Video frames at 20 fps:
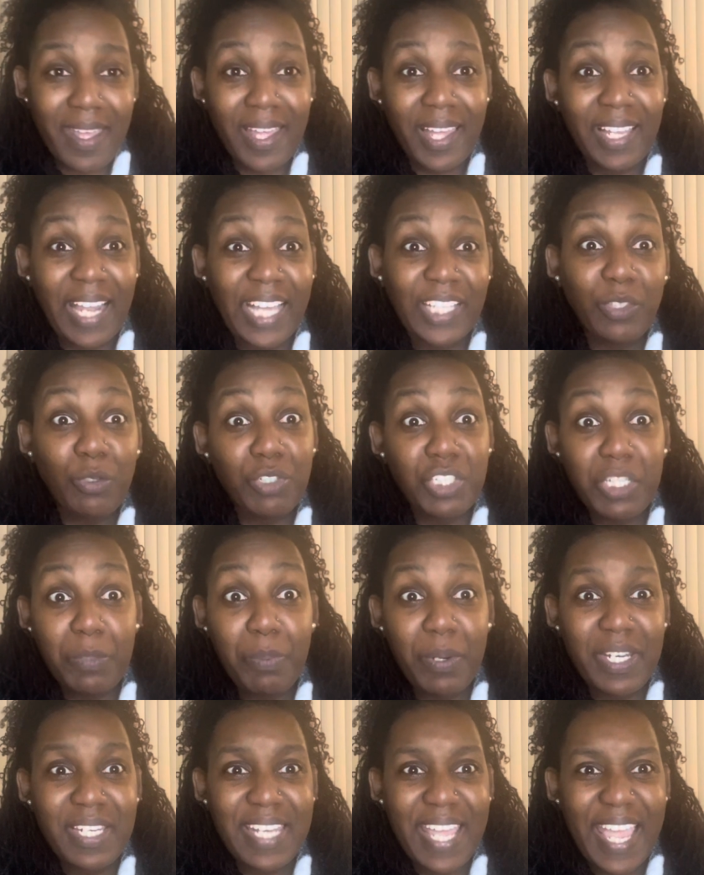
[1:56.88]
I thought she
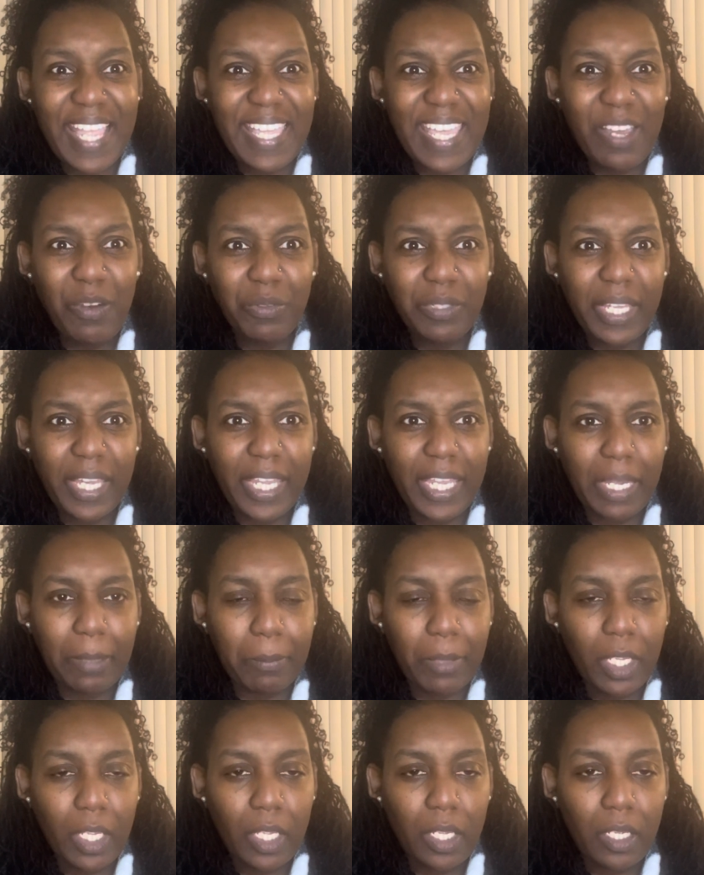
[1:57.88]
put Danielle's
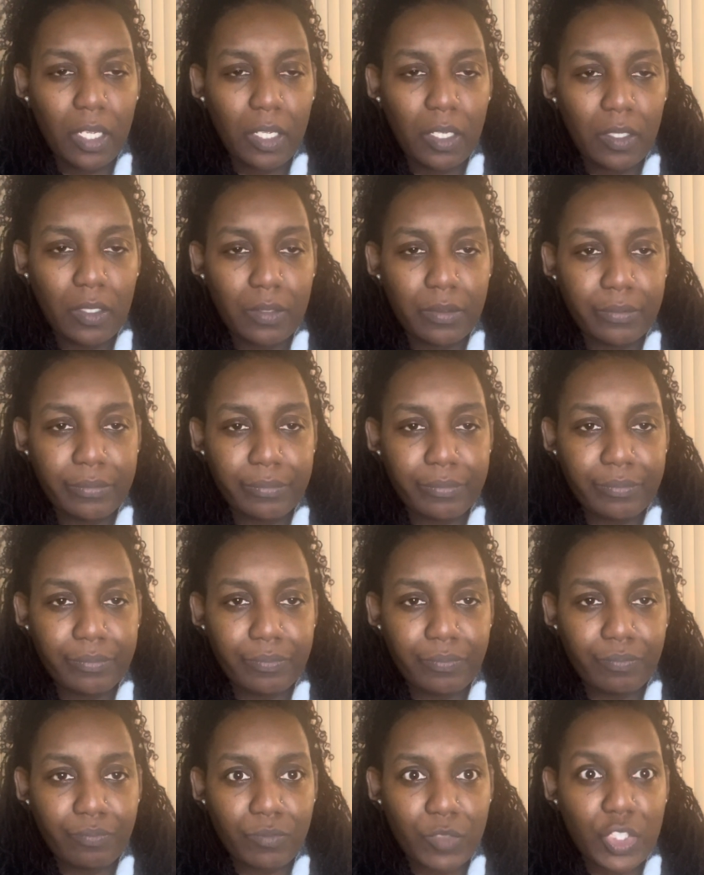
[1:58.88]
name.
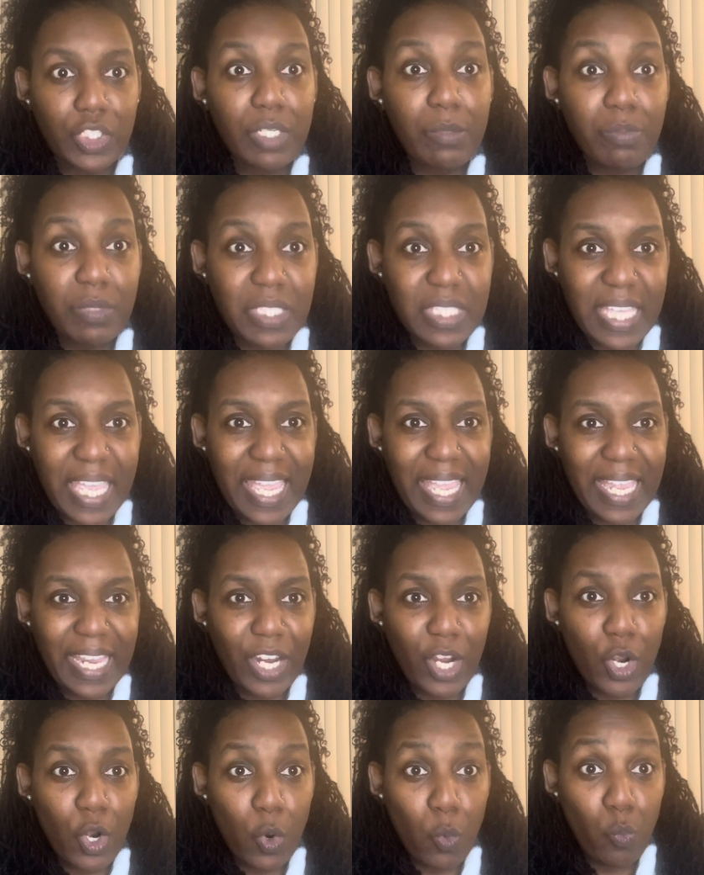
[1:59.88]
She was saying,
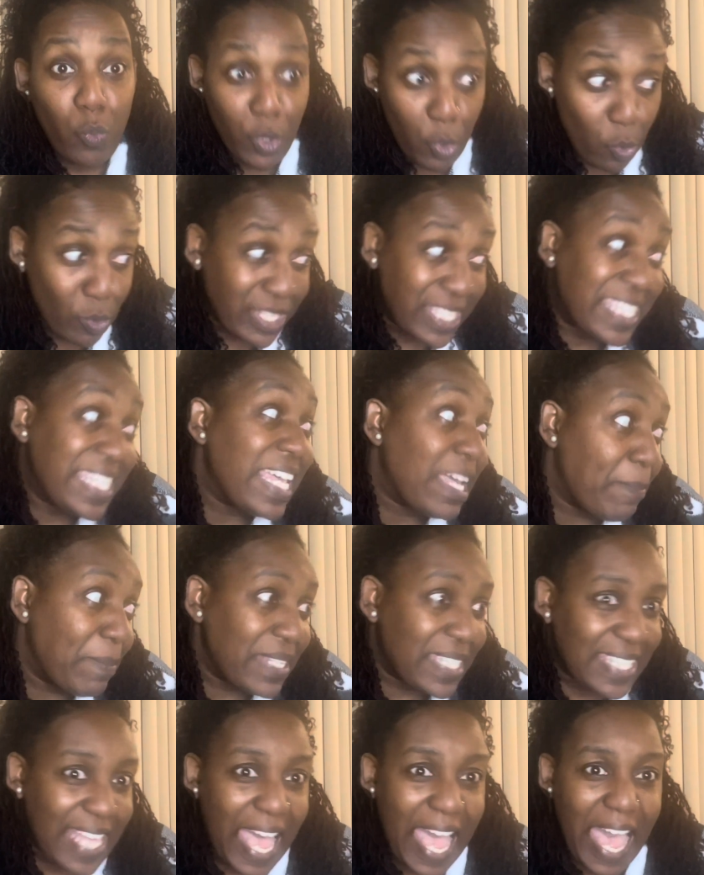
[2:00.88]
girl, we're going to stick
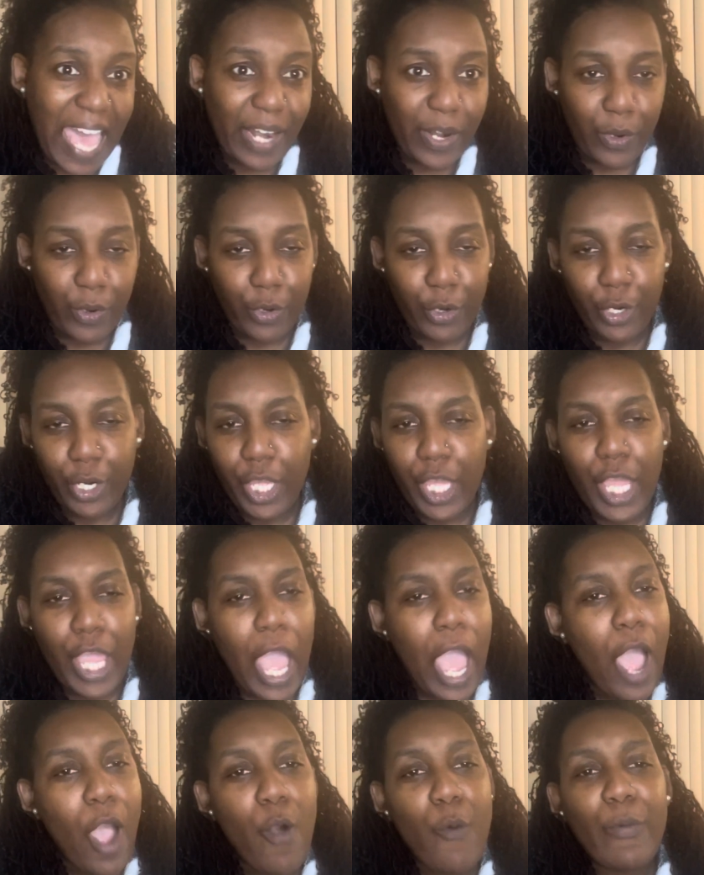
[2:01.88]
beside her.
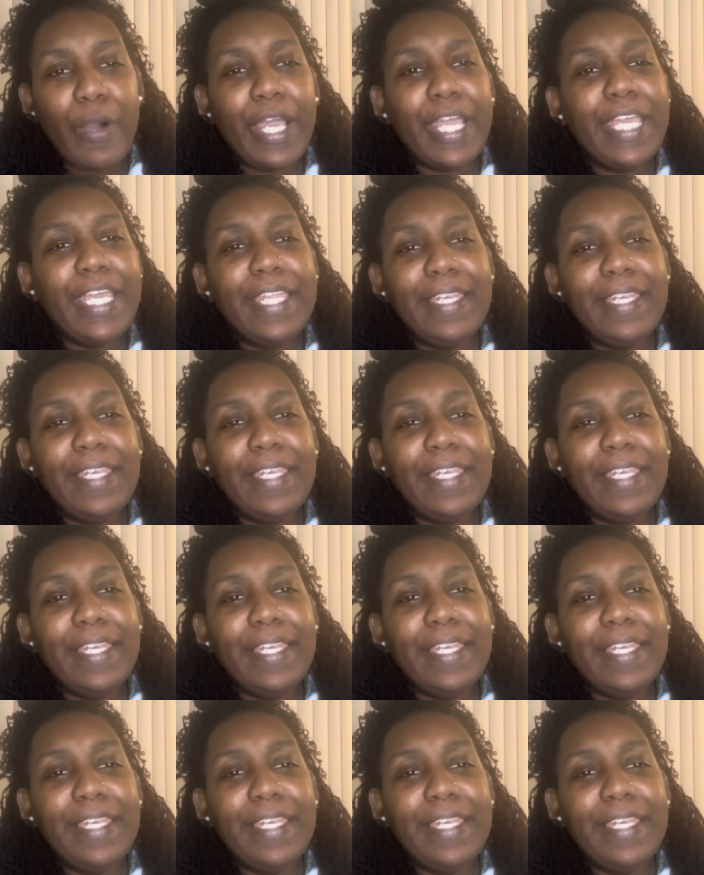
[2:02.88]
I don't want to hear